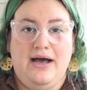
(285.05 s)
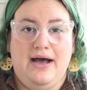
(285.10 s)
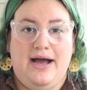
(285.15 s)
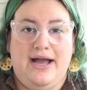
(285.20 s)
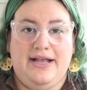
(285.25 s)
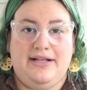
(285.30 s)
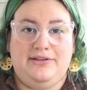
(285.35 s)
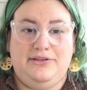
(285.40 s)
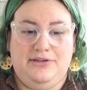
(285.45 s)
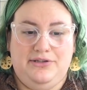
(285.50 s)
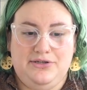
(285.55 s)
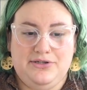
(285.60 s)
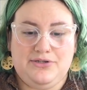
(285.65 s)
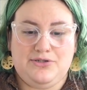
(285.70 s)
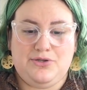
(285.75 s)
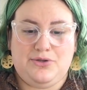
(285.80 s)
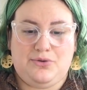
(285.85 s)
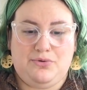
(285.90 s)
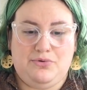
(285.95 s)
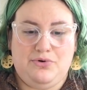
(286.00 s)
I
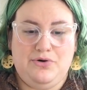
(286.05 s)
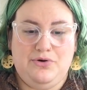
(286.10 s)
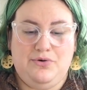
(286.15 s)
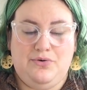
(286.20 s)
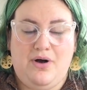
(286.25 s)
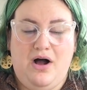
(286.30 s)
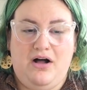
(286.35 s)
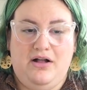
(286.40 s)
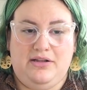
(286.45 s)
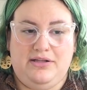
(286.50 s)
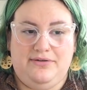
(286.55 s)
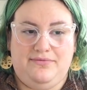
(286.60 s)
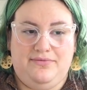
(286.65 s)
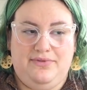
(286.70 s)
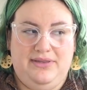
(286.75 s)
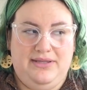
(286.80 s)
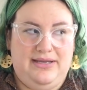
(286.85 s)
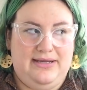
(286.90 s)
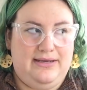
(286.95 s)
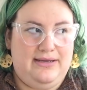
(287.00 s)
looked through all
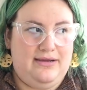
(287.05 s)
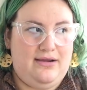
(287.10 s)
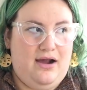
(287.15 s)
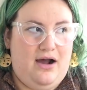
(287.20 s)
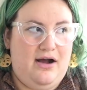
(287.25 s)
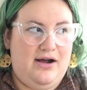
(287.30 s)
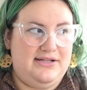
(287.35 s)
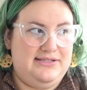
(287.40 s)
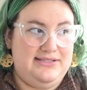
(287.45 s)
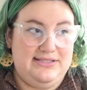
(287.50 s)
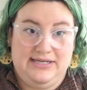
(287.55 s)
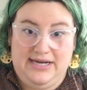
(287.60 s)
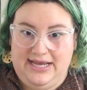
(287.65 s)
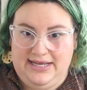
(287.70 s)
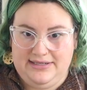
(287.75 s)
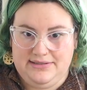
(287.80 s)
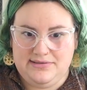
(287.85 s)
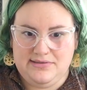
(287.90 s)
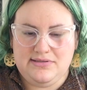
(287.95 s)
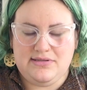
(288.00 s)
of the odds and
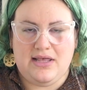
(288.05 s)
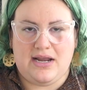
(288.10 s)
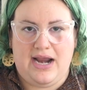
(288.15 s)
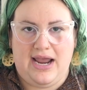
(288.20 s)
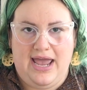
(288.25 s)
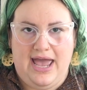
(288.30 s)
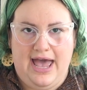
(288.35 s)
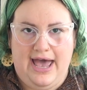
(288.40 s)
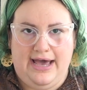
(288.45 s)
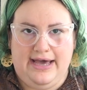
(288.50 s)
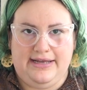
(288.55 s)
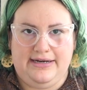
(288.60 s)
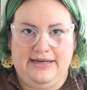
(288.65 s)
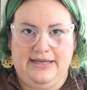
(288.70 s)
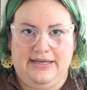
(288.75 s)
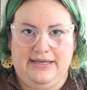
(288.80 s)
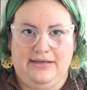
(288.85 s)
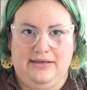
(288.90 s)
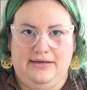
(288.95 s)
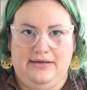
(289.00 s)
ends that I had
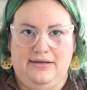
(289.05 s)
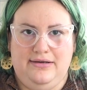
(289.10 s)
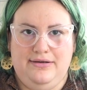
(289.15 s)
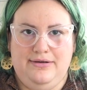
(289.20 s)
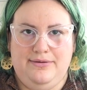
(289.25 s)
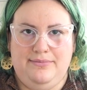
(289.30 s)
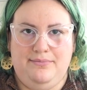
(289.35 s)
in